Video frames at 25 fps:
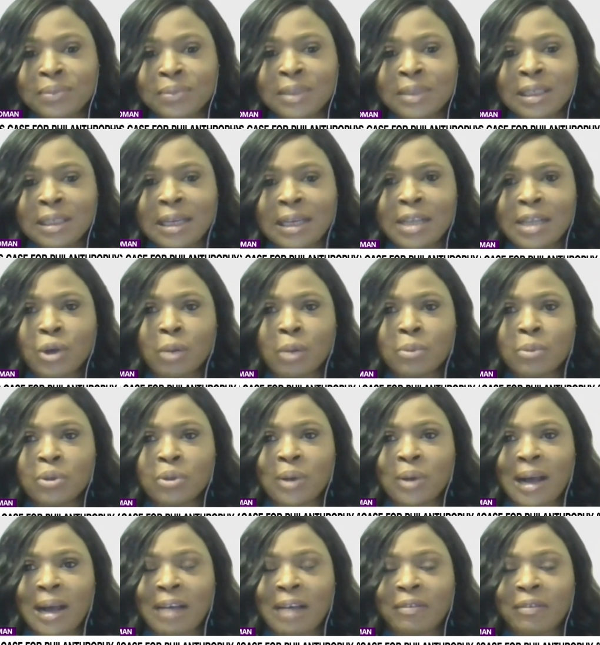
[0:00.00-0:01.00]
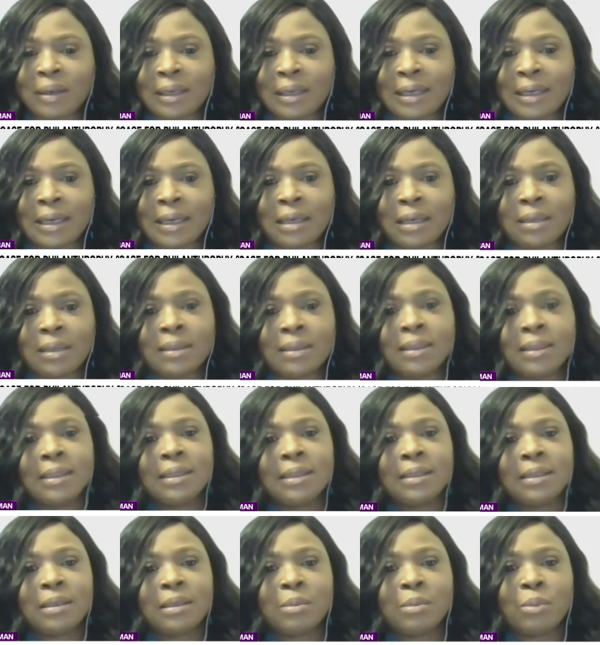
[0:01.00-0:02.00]
Let's come to Africa.
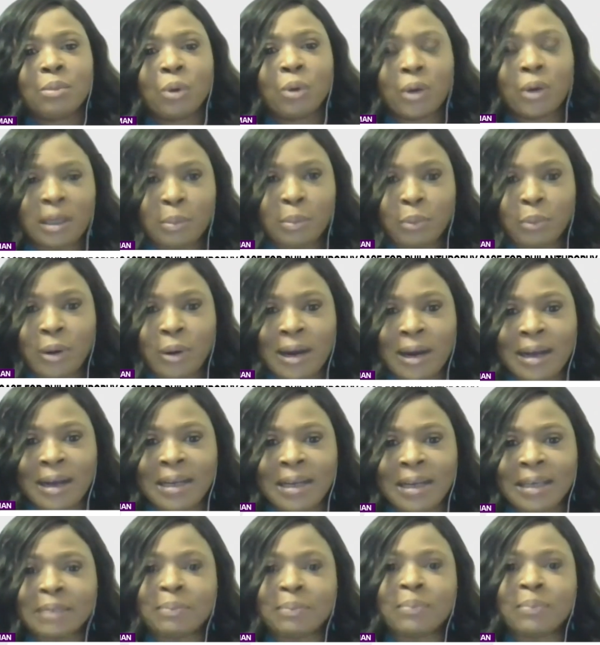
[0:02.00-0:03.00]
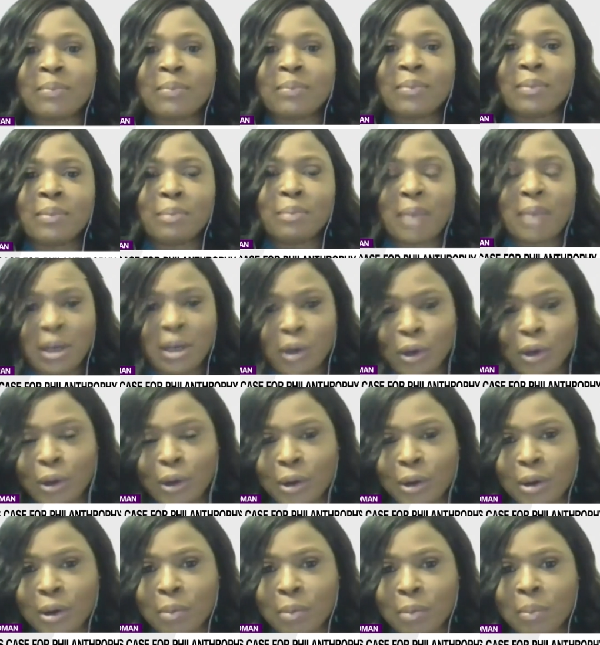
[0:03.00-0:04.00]
Mo Ibrahim made a
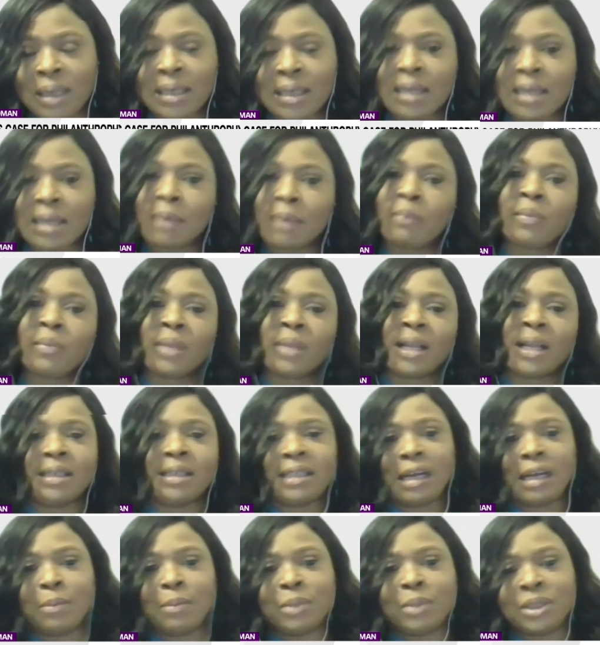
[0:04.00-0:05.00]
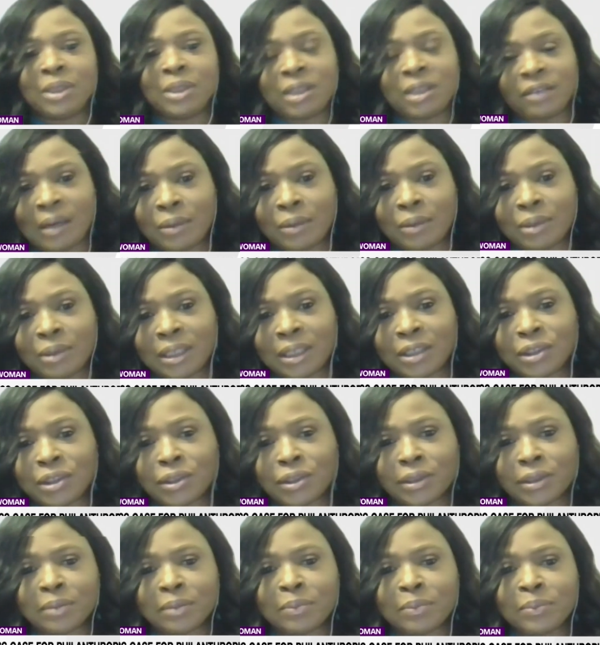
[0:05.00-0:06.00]
lot of money, established a
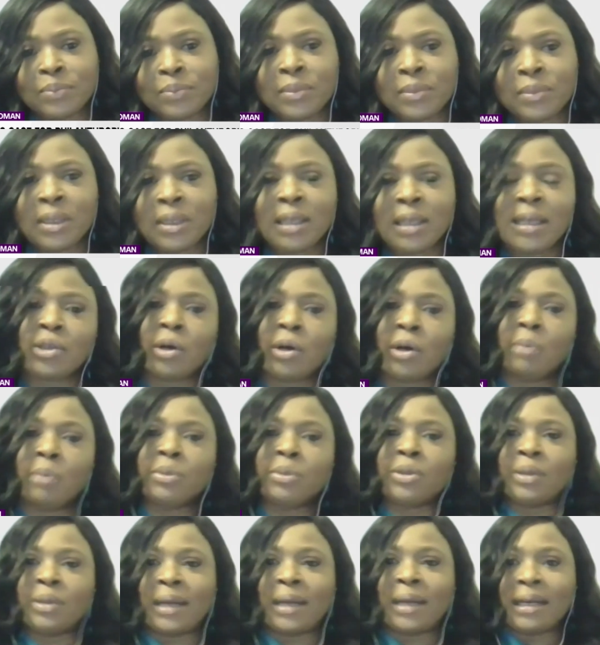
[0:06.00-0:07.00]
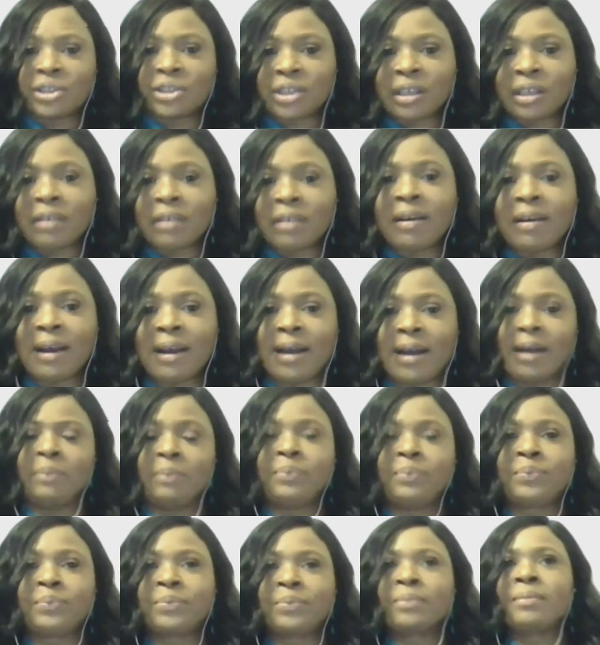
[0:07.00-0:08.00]
foundation. Let's come to Nigeria.
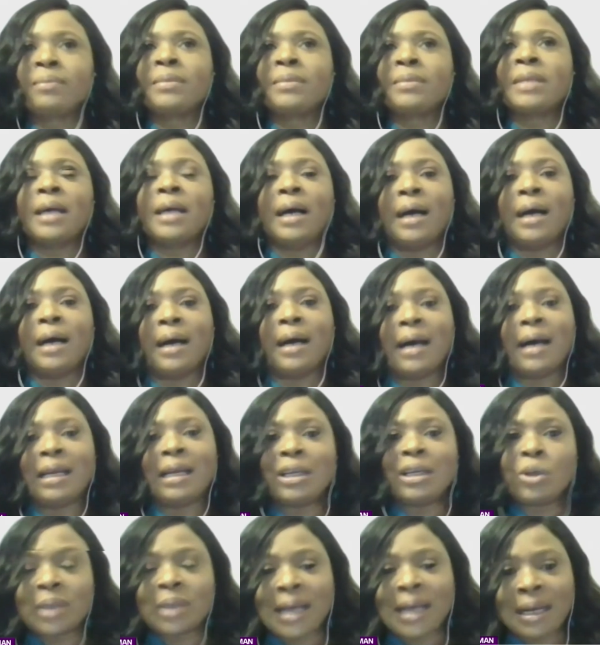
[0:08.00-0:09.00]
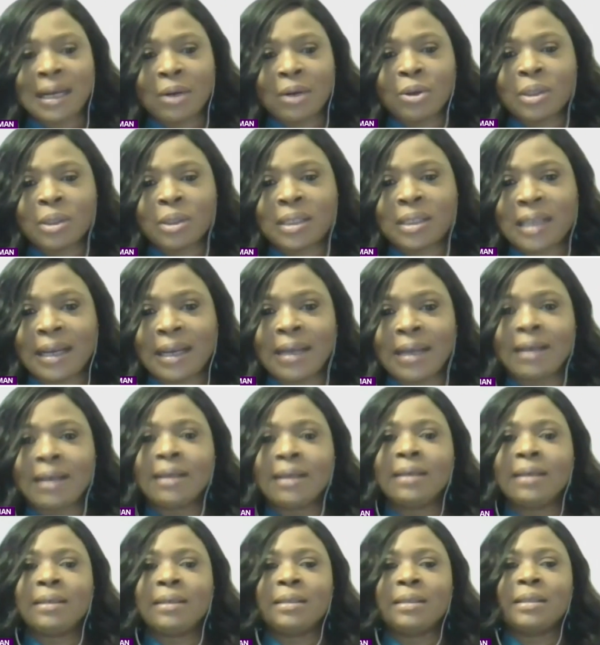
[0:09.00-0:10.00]
Uh, Aliko Dangote,
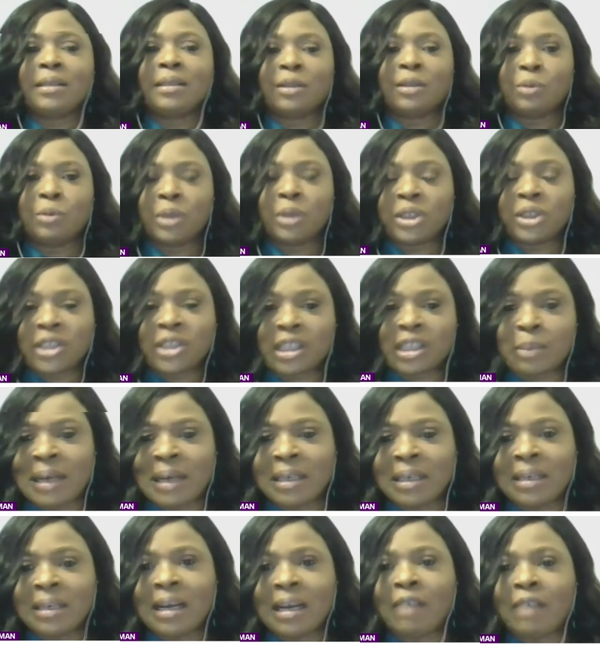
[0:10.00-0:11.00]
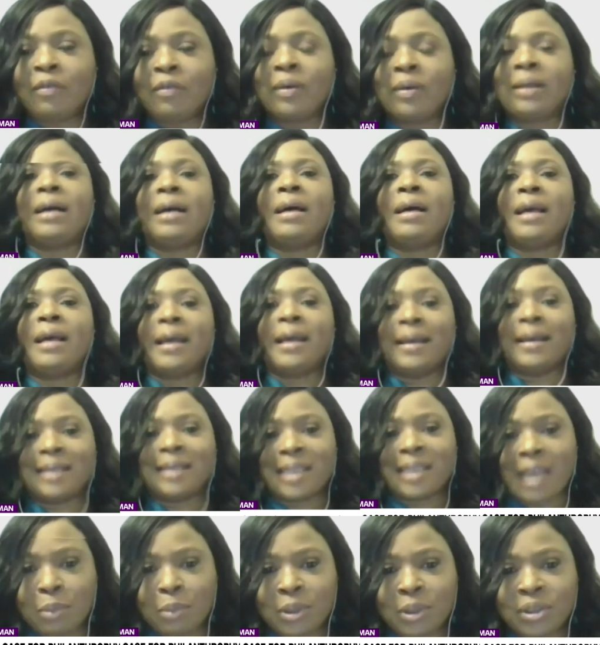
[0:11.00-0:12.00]
the richest man in Africa,
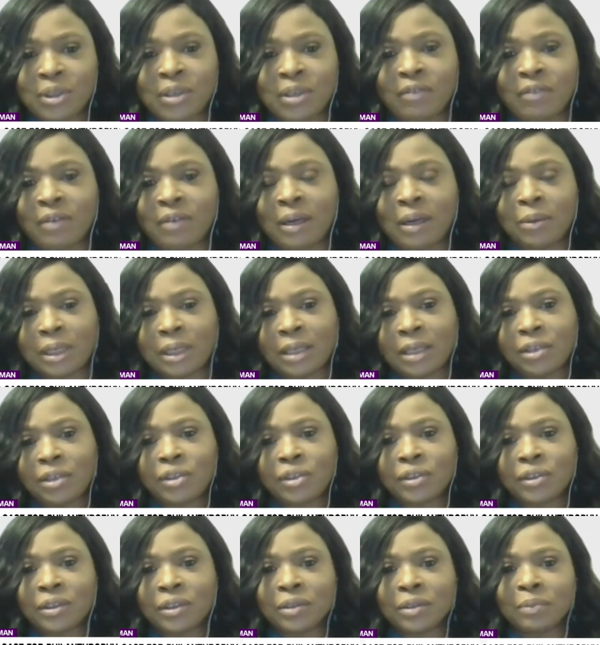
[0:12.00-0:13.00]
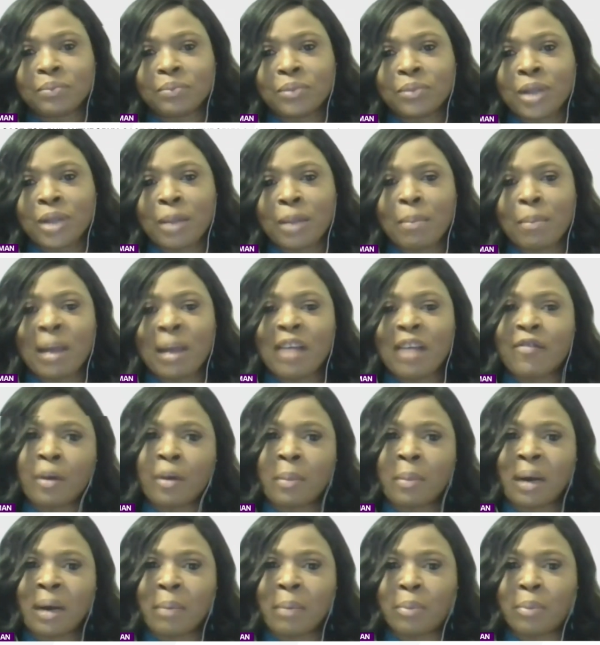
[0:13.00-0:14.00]
established a foundation. My
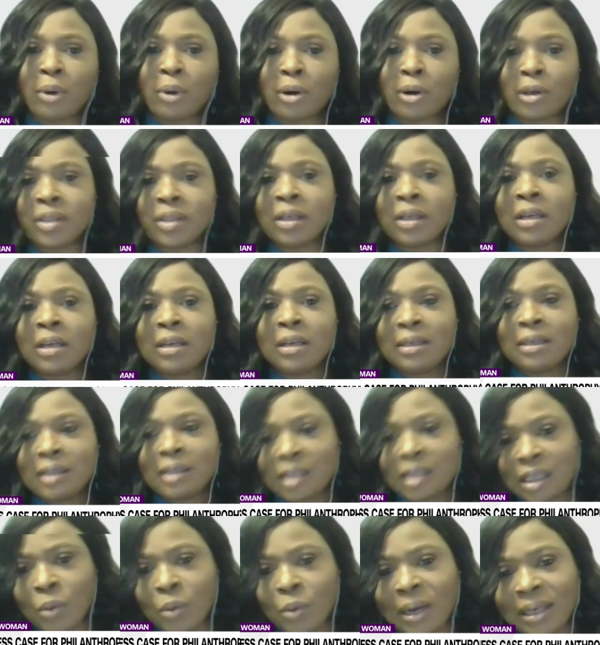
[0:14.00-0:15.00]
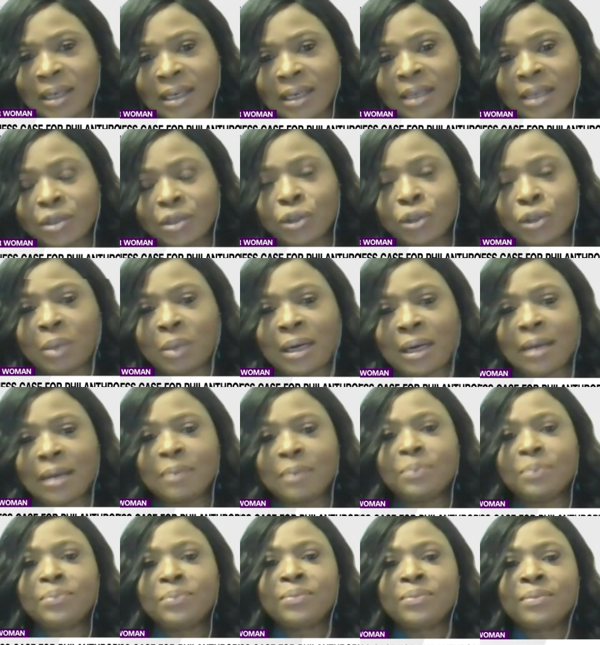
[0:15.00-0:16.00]
former boss, T Y Danjuma,
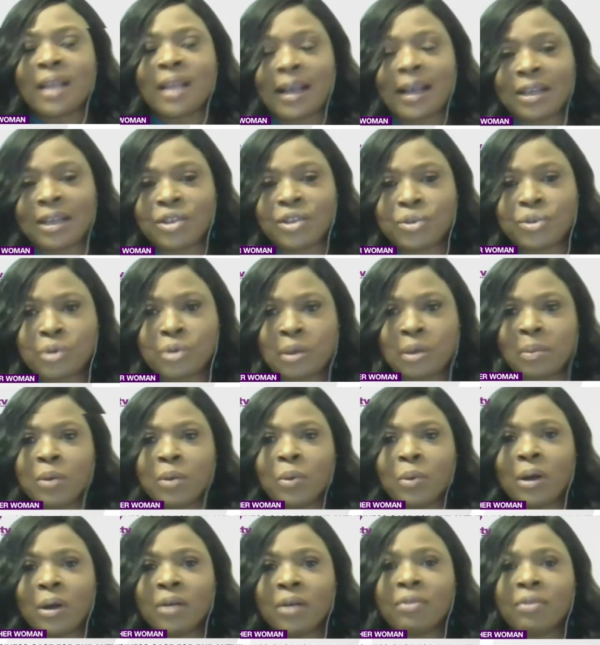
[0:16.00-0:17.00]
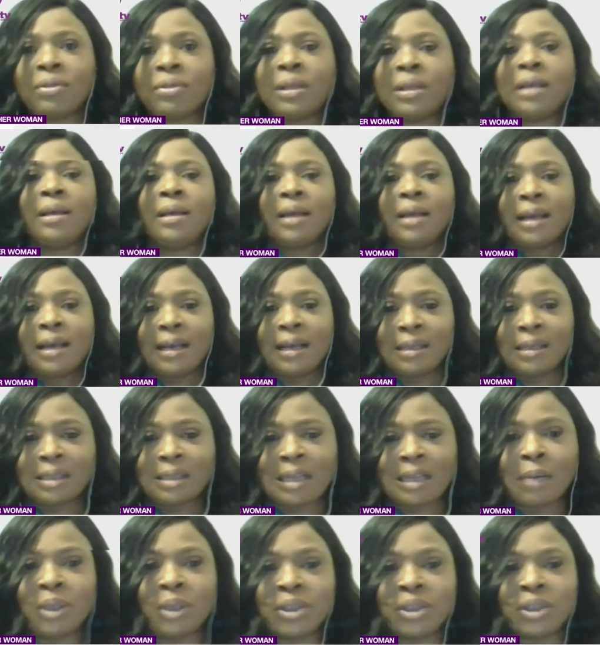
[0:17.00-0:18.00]
extremely wealthy,
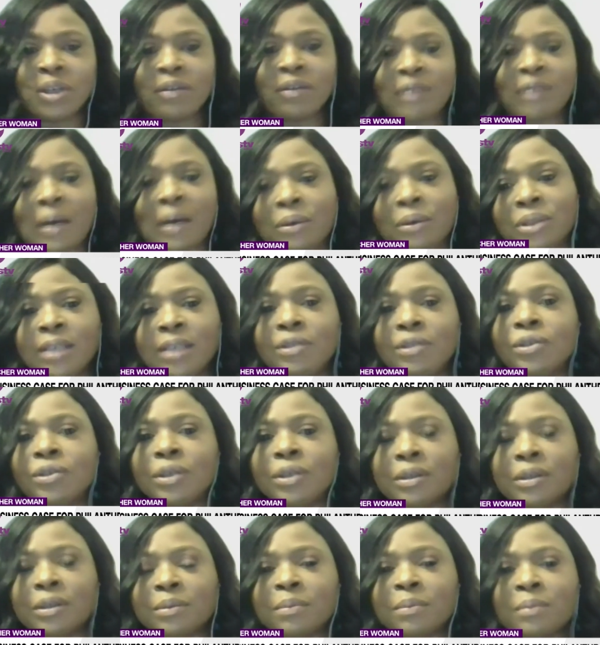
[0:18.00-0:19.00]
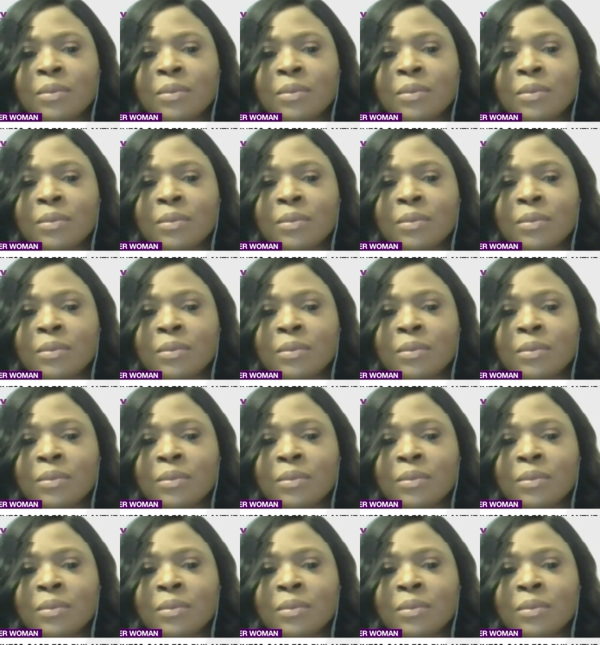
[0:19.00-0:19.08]
established a foundation.